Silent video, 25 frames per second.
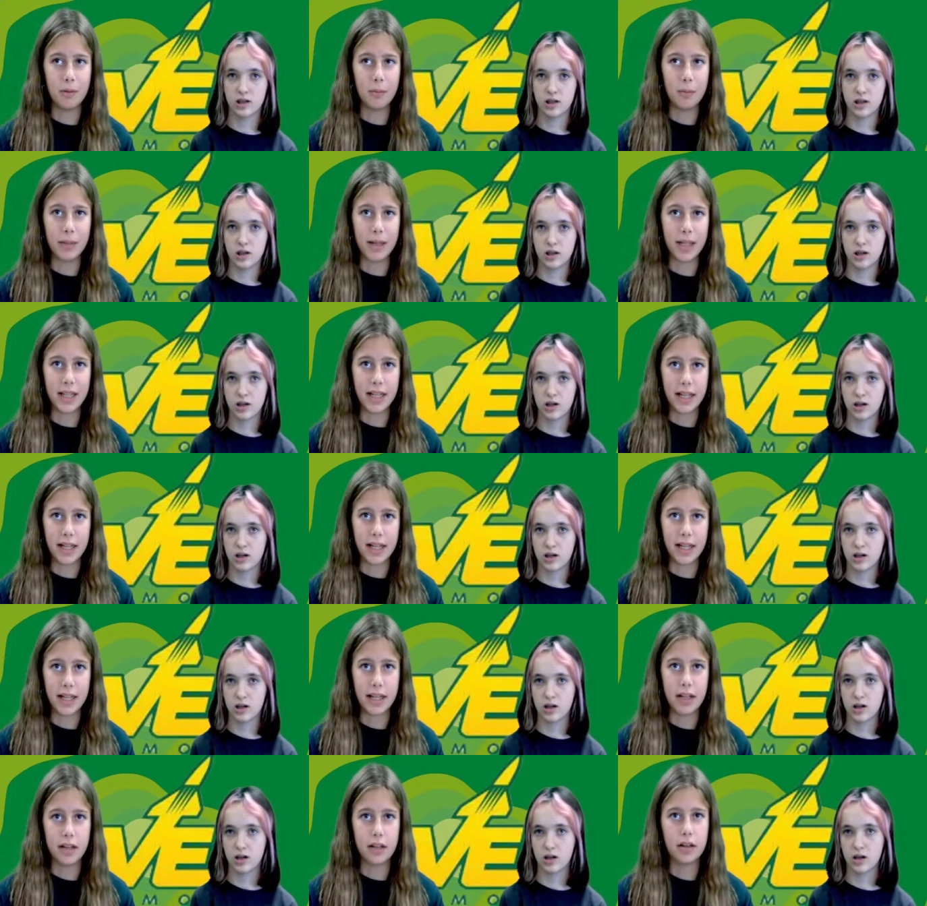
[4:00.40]
Speaker 1: meeting in
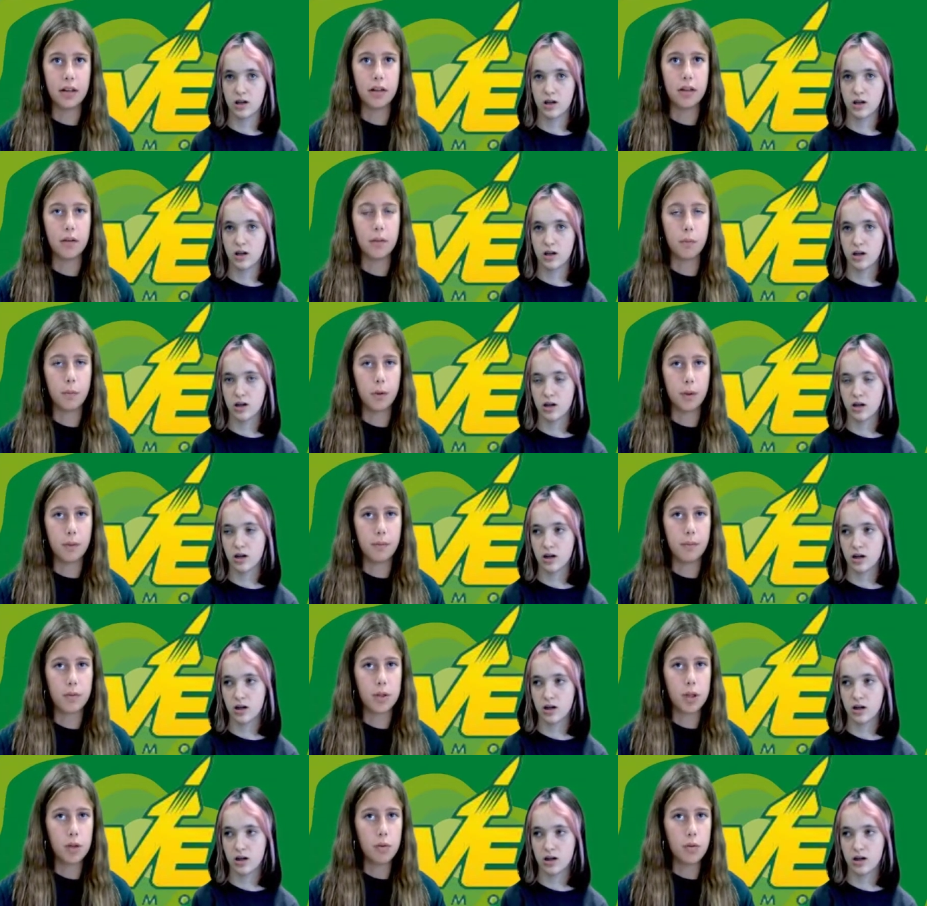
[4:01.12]
room
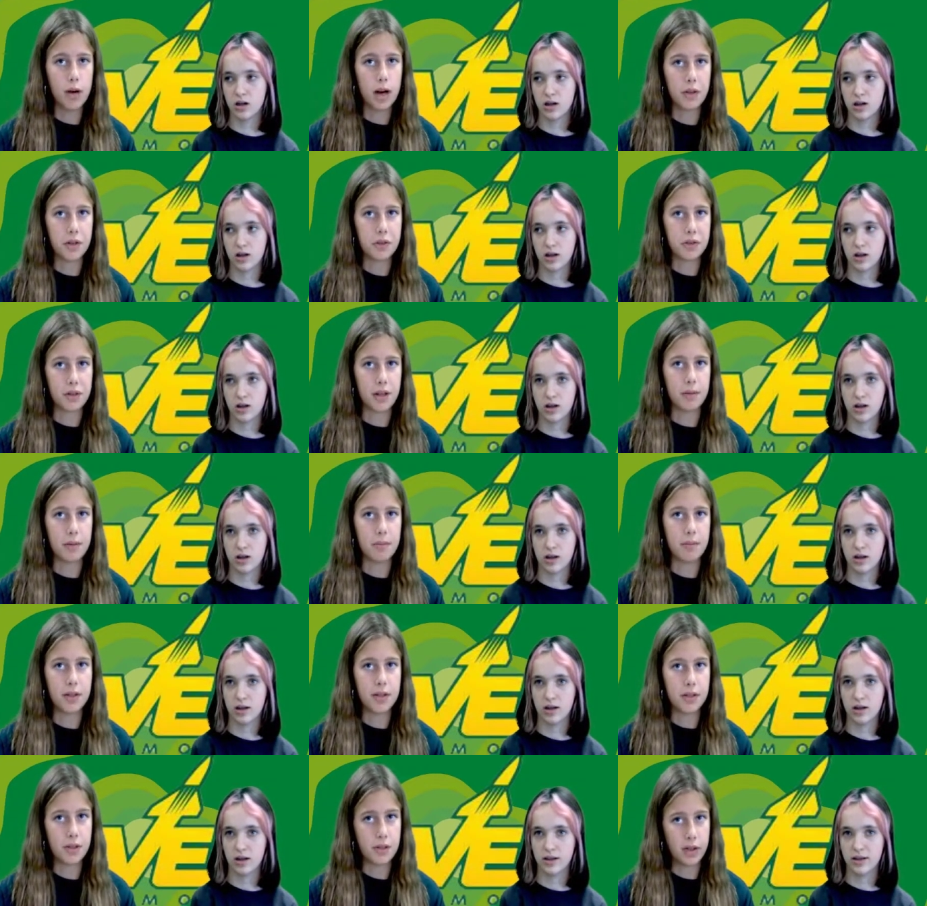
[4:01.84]
200,
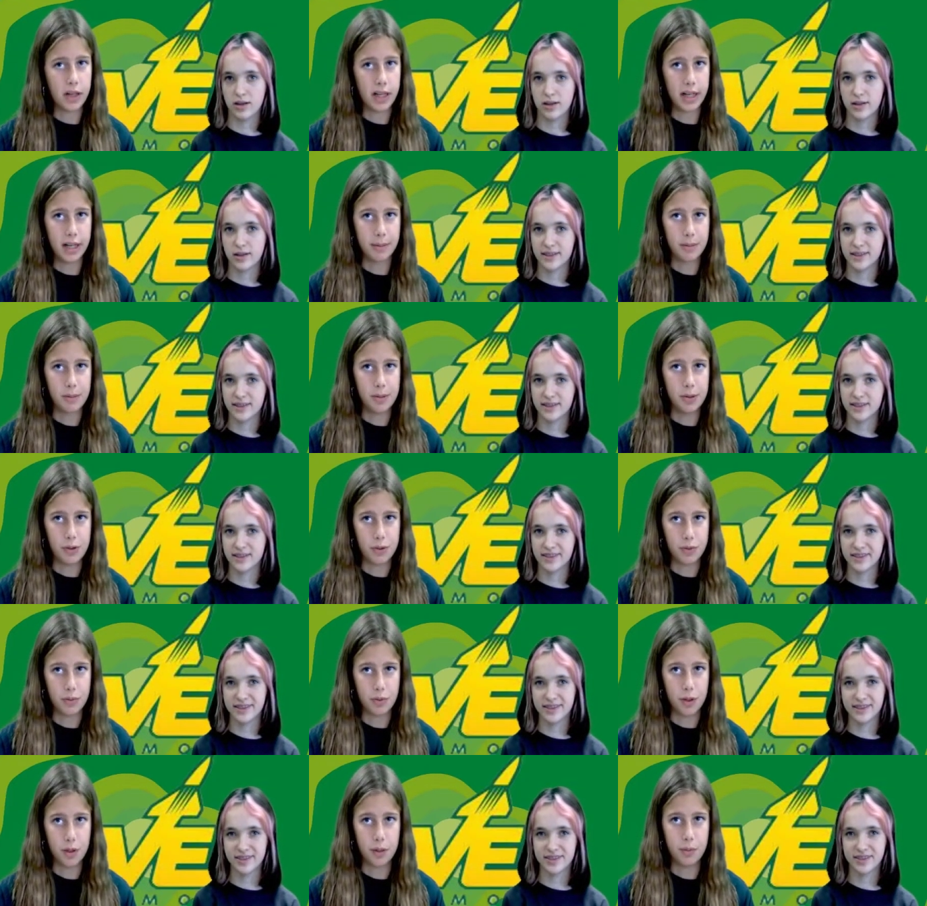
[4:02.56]
Mr. Hammer's
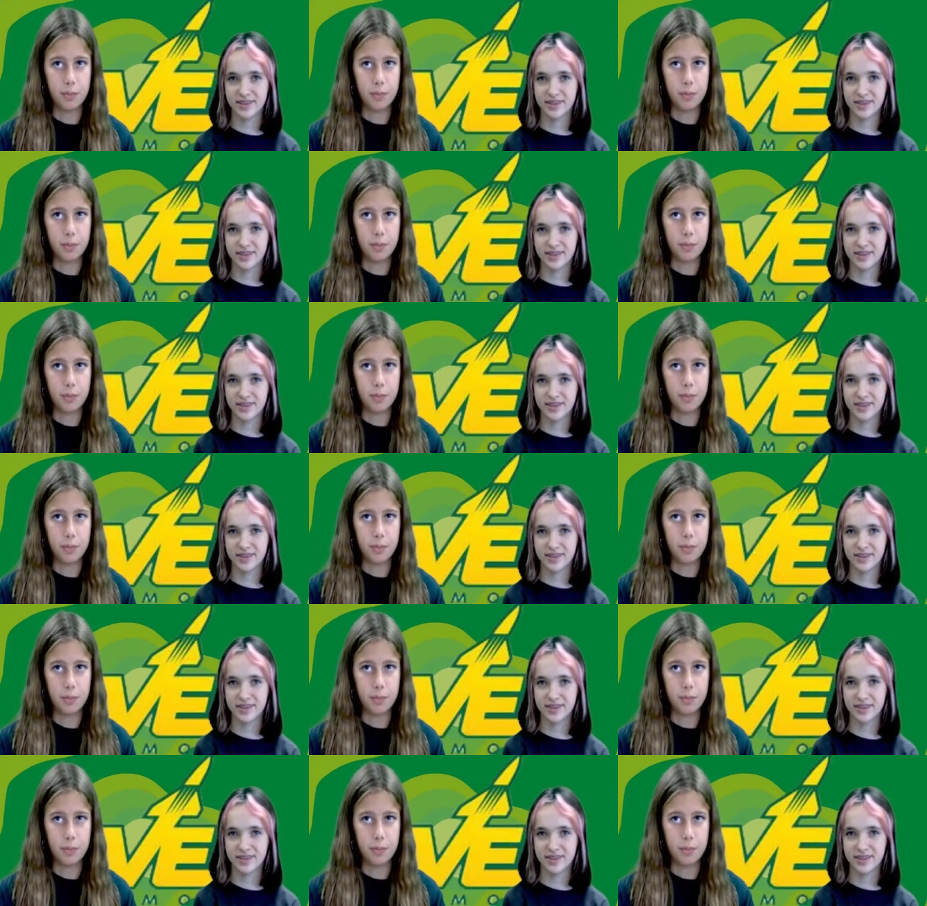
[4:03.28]
room.